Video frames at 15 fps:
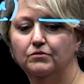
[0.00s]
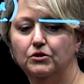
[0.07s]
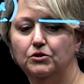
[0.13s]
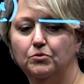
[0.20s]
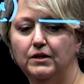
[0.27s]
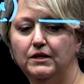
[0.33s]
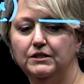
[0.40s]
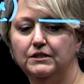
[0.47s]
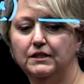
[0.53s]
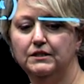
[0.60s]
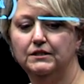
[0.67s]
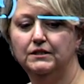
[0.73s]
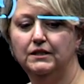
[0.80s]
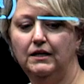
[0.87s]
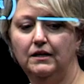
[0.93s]
for
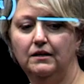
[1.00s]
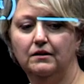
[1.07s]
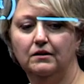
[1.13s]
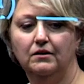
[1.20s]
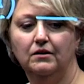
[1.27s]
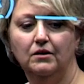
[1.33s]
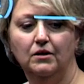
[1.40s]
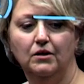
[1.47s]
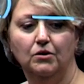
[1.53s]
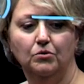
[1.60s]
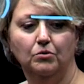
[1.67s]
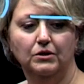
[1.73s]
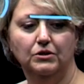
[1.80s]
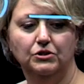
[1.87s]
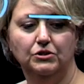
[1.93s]
2016
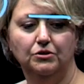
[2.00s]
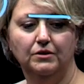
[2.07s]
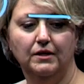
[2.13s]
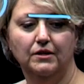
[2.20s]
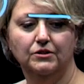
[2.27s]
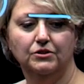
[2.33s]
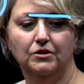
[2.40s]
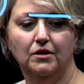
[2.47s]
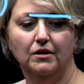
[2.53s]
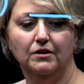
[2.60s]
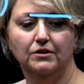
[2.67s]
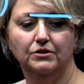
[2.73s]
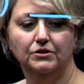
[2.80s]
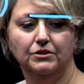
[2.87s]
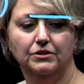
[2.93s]
was
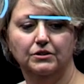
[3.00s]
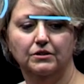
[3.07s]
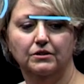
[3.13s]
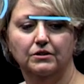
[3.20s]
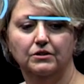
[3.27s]
$2,000.